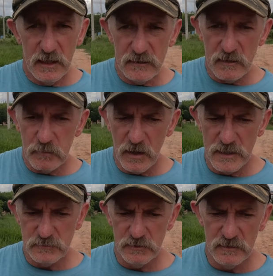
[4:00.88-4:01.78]
in the
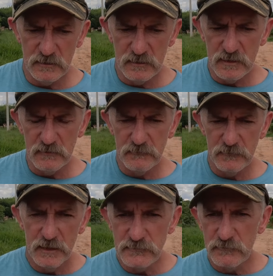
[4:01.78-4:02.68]
place where you live
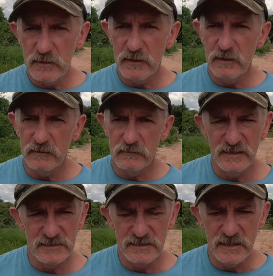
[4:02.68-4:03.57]
is really
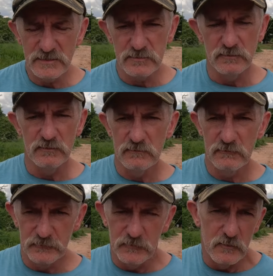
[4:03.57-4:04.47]
essential
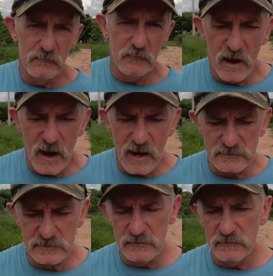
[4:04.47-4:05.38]
for
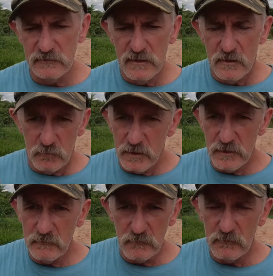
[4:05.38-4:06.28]
us. And
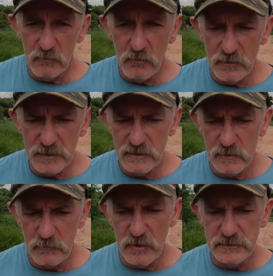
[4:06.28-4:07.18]
we're already in
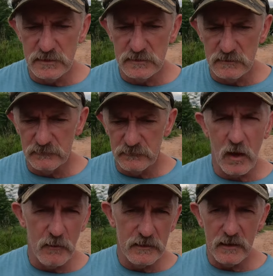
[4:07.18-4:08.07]
the process of
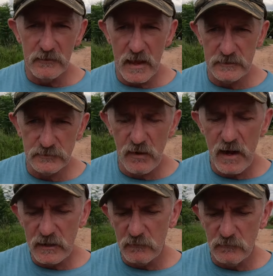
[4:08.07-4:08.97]
going down that
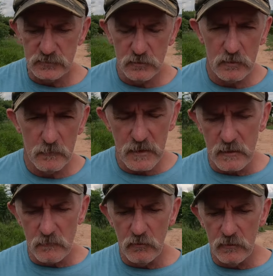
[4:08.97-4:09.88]
track, and we'll talk about
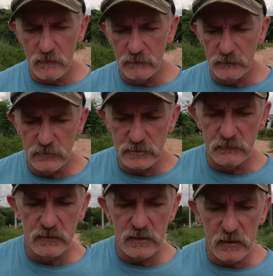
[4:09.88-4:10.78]
it more in future
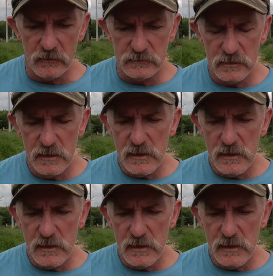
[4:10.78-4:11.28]
videos.